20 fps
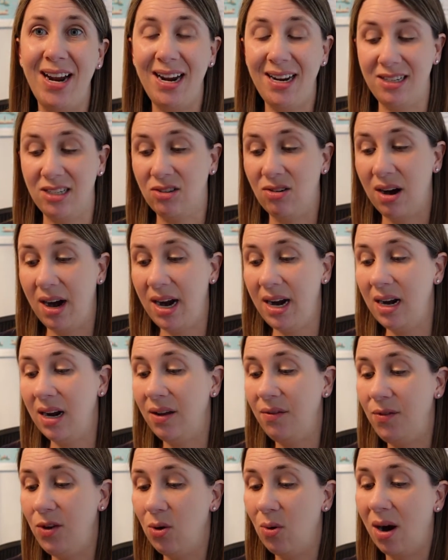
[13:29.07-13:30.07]
It's great.
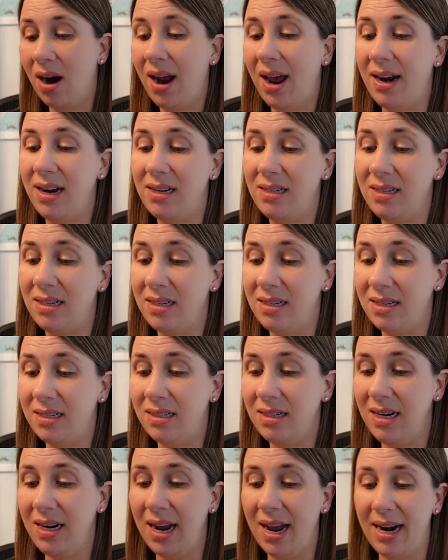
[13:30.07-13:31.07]
If you are headed to
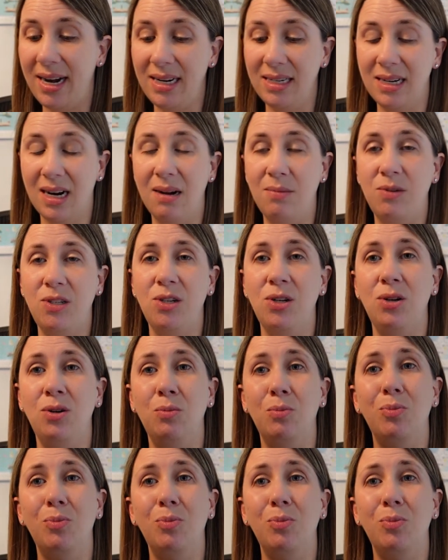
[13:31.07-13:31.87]
Disney anytime soon,